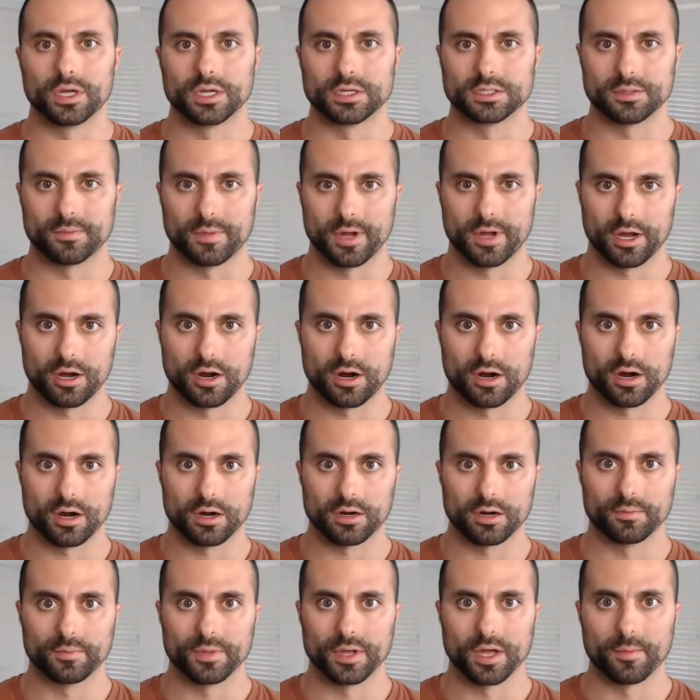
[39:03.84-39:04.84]
tuning into my
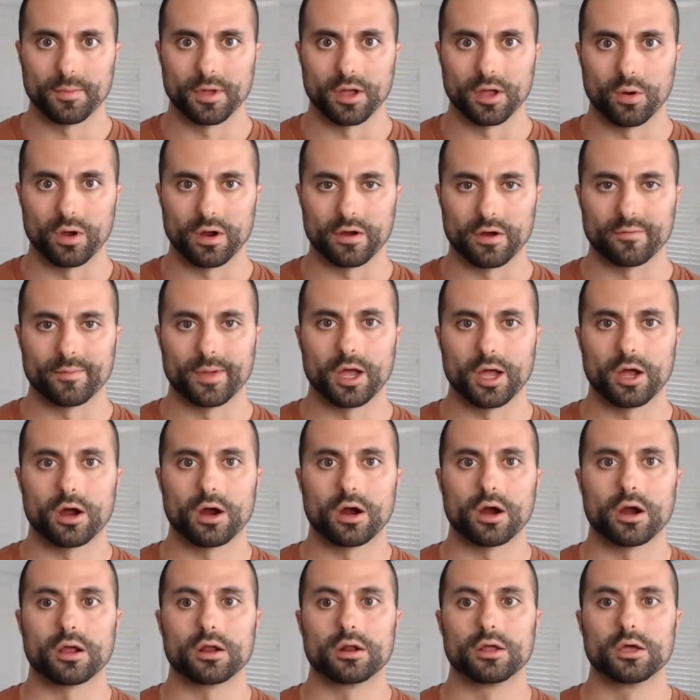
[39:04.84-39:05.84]
heart, becoming aware of my
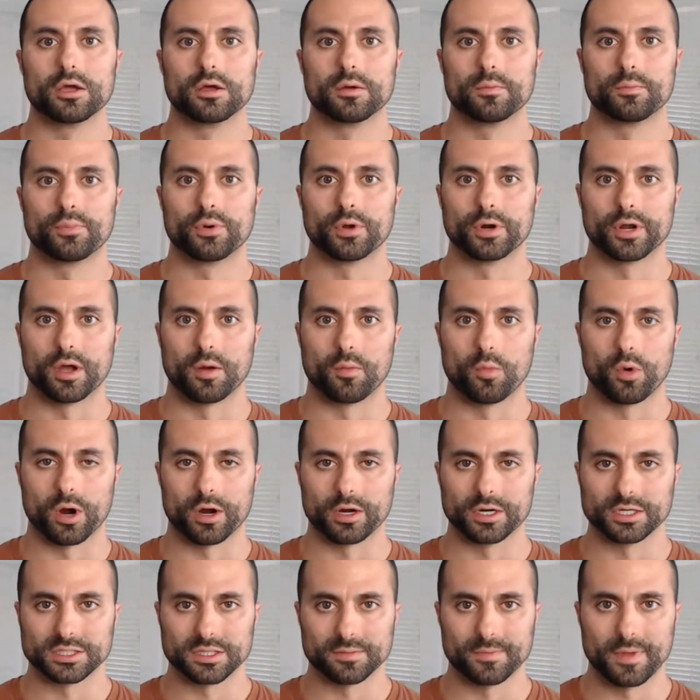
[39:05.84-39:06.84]
heart, putting
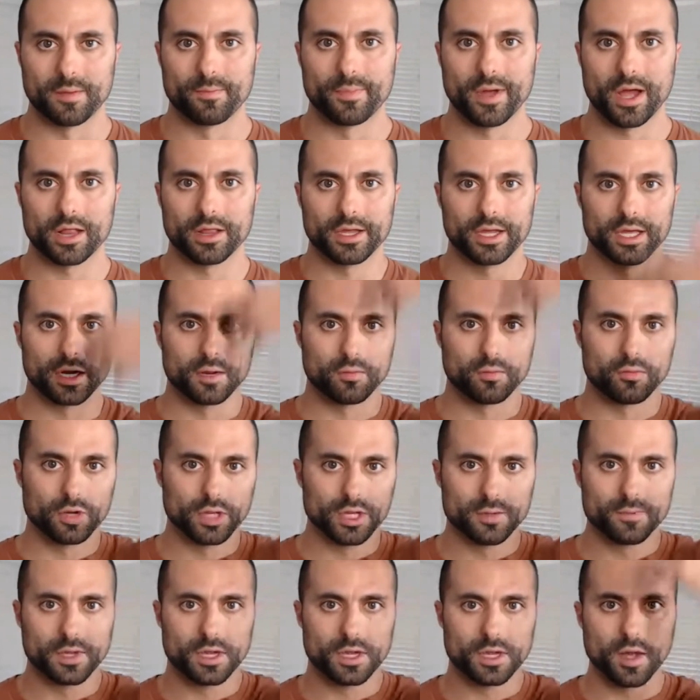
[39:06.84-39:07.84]
awareness in my belly, and I'm
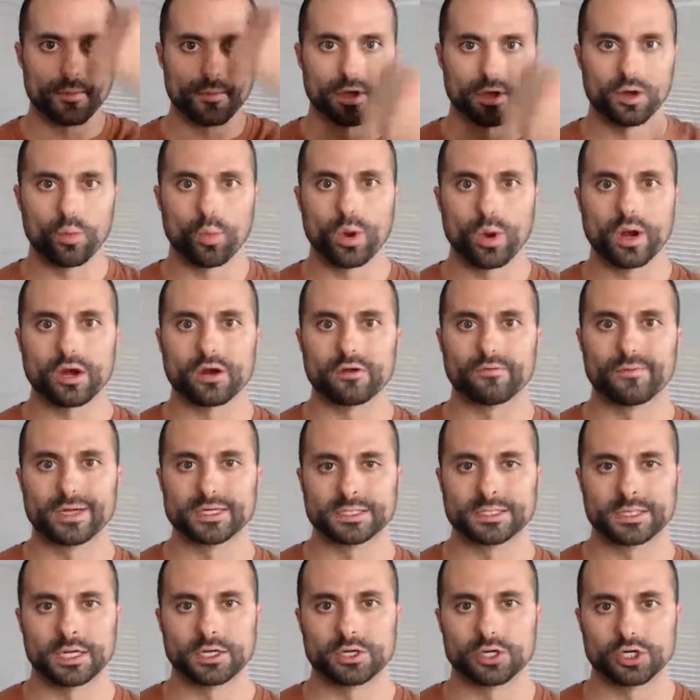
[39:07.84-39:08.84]
really becoming aware of my
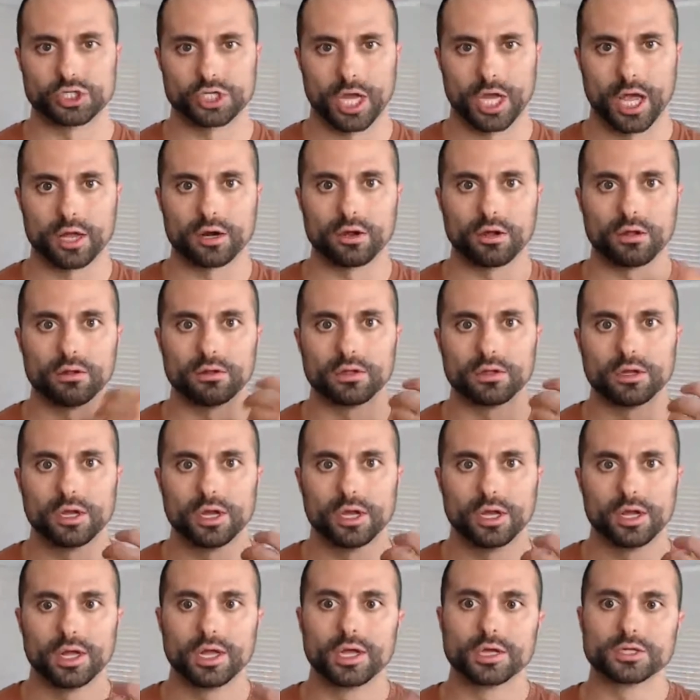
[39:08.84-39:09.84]
center channel
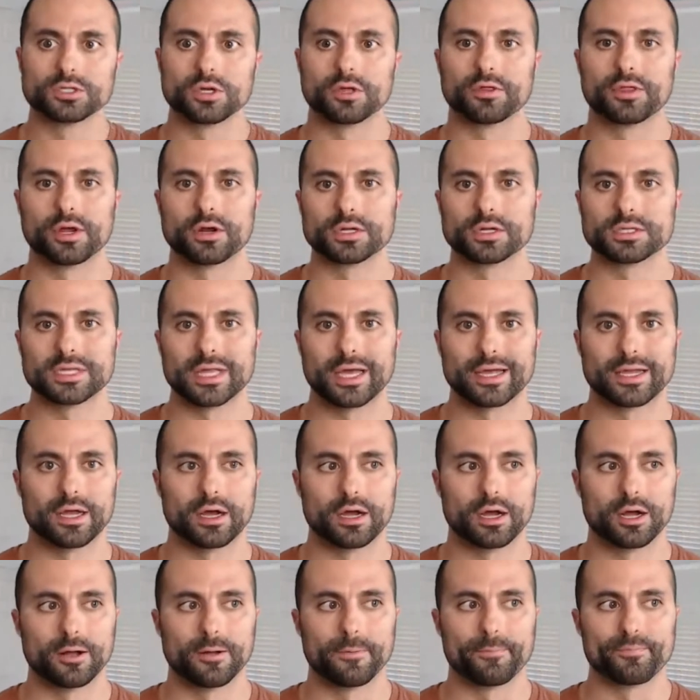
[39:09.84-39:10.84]
so there is like
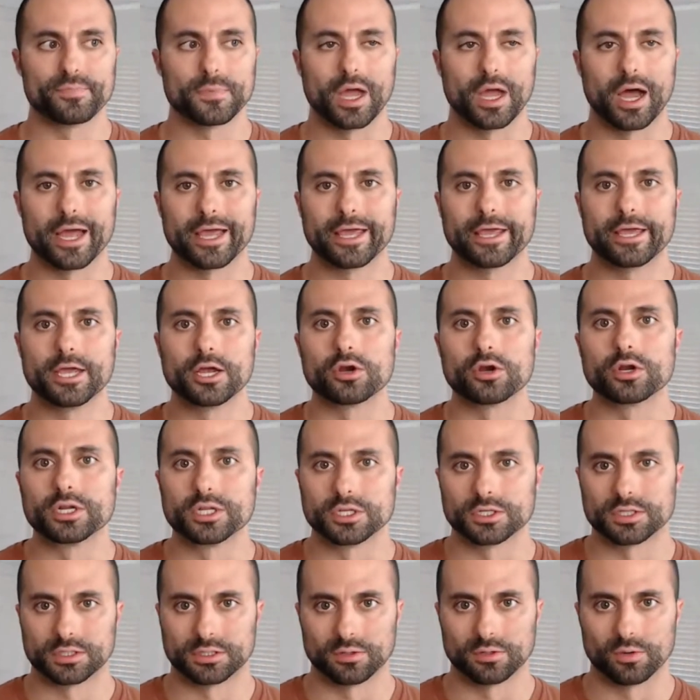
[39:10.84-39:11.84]
a, um, a
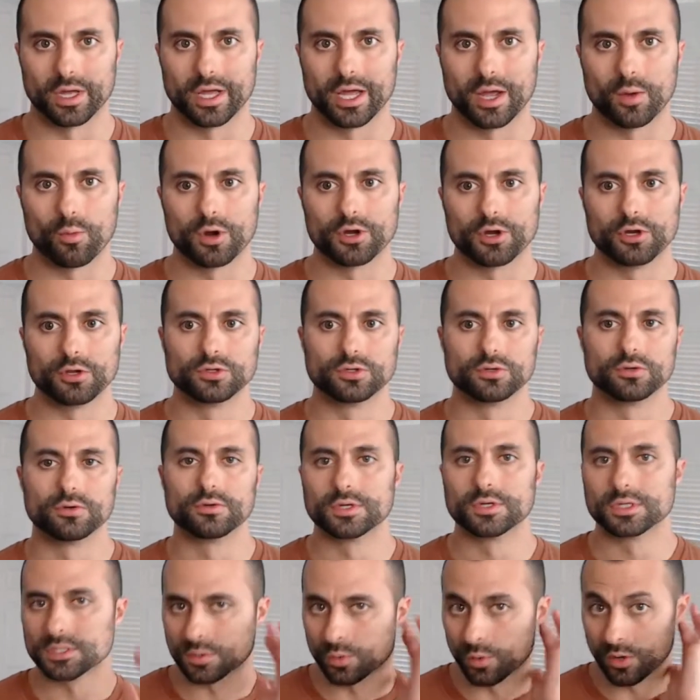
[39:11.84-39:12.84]
here-ness to it. And when you
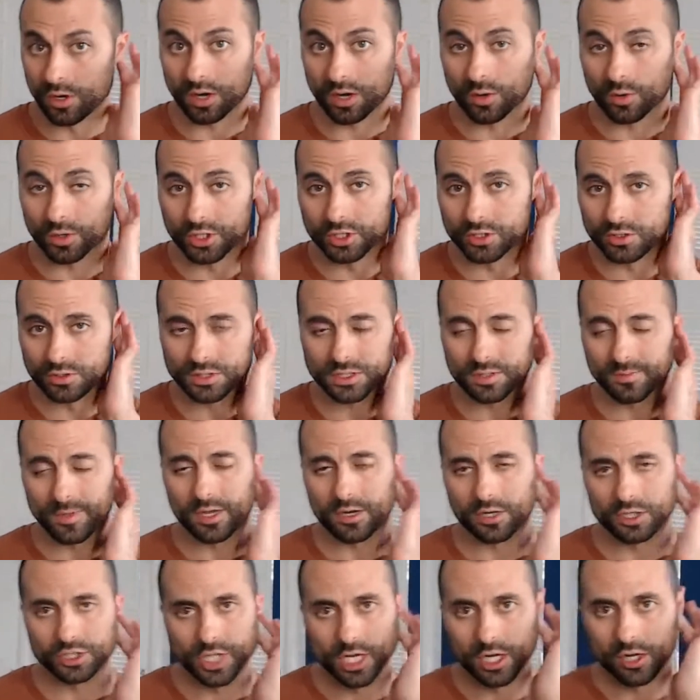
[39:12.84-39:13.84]
do this work, when you do some
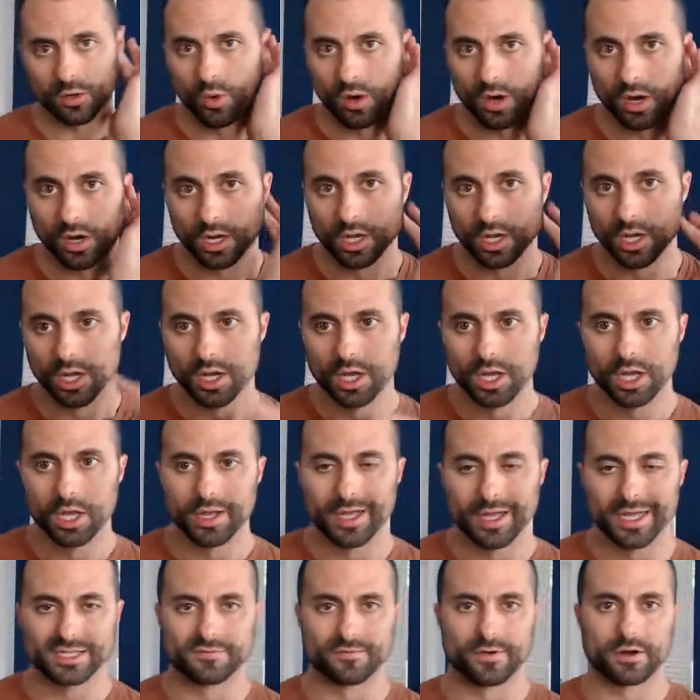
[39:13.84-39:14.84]
energetic work,
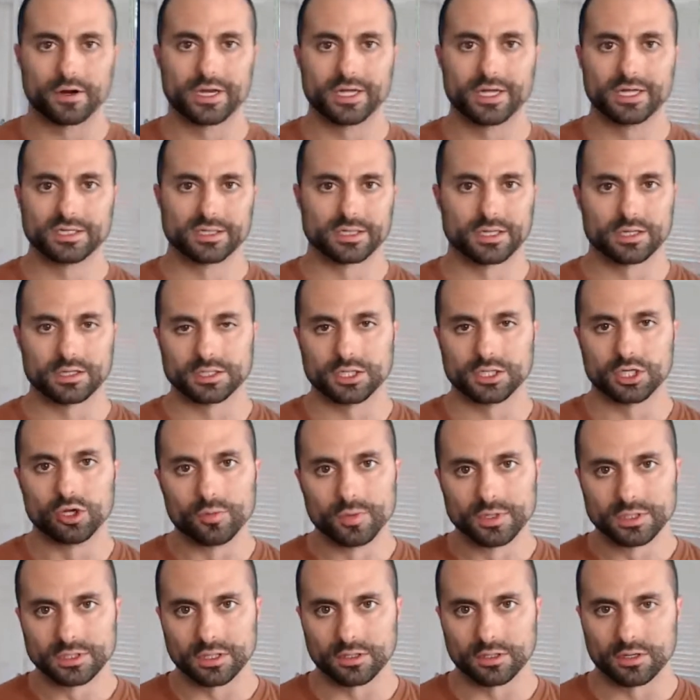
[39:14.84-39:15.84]
it's very easy because
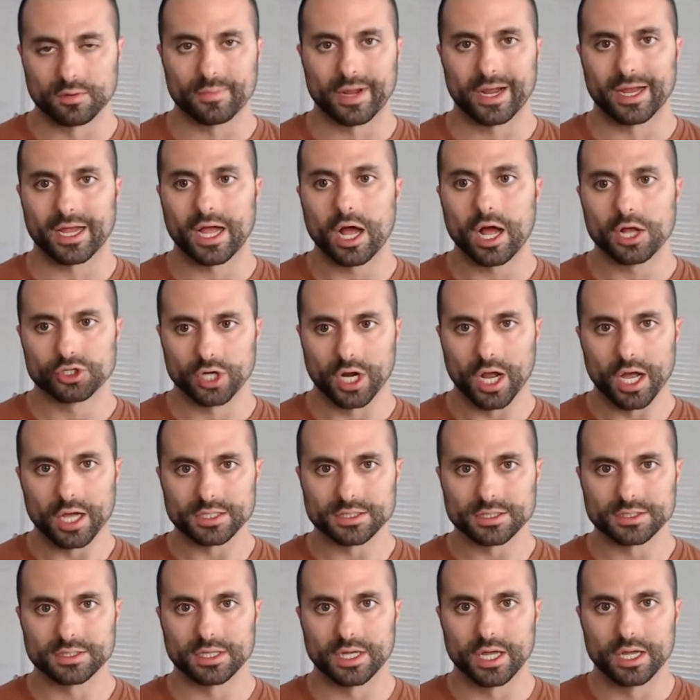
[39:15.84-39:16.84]
humans learn by
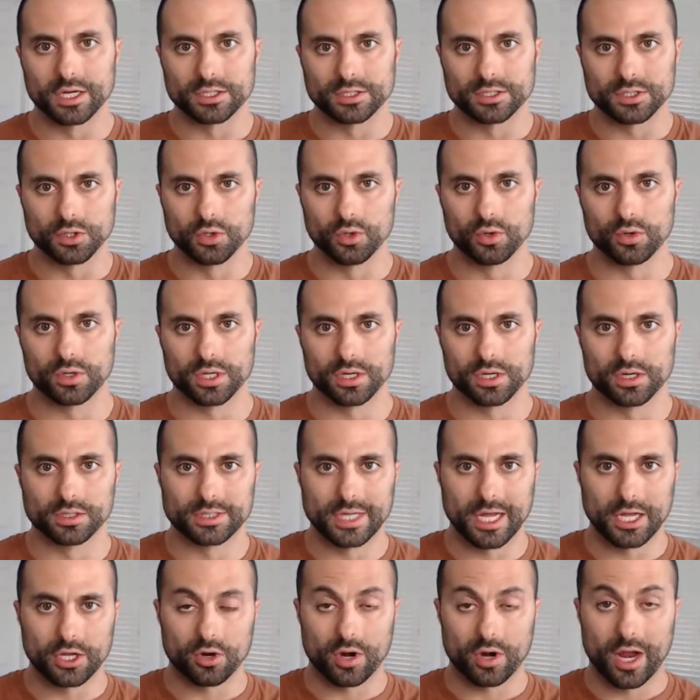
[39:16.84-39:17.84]
contrast. And so you can
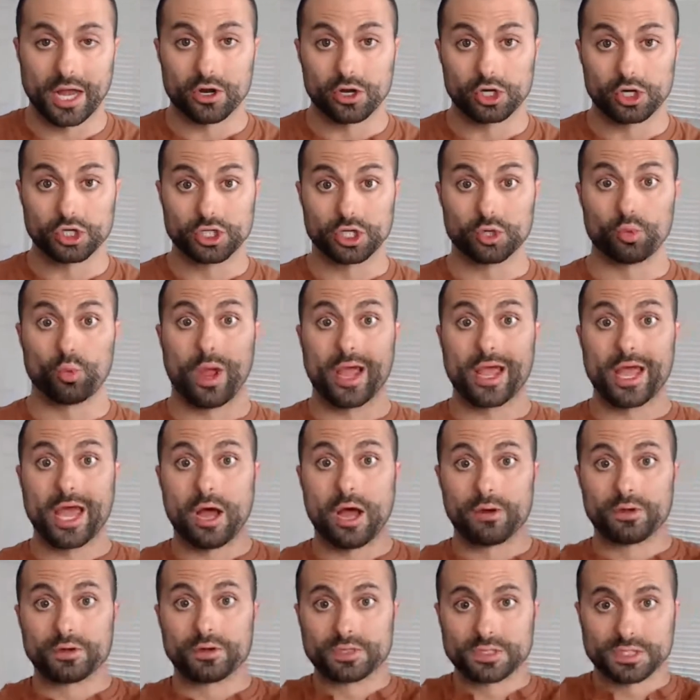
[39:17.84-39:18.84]
take your energy way
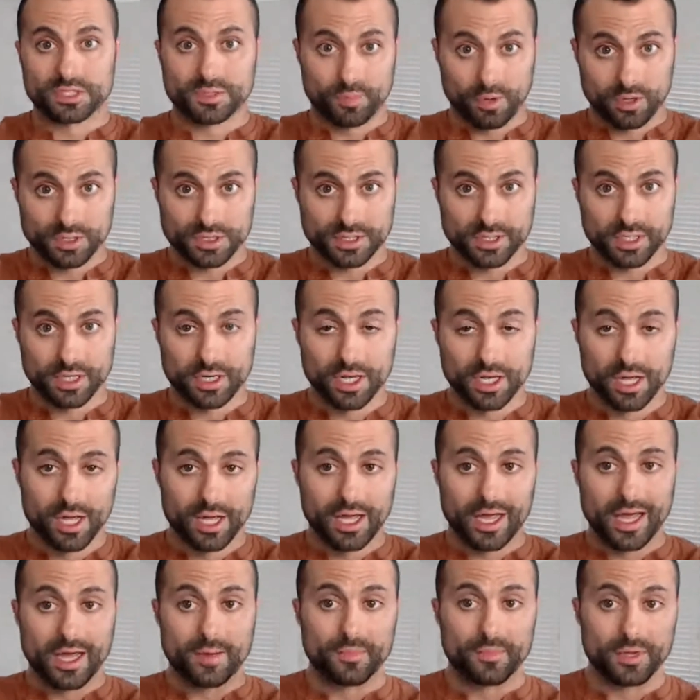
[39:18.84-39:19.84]
out and disperse it
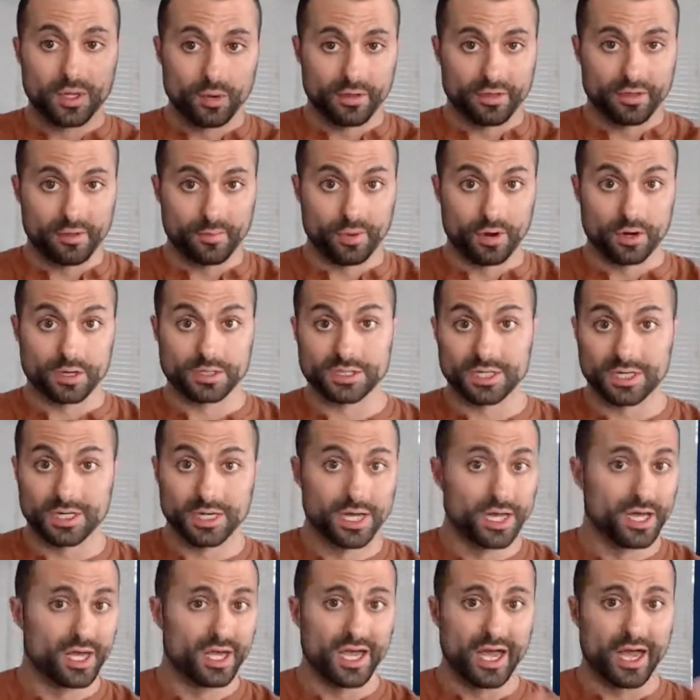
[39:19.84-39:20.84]
and be with a person.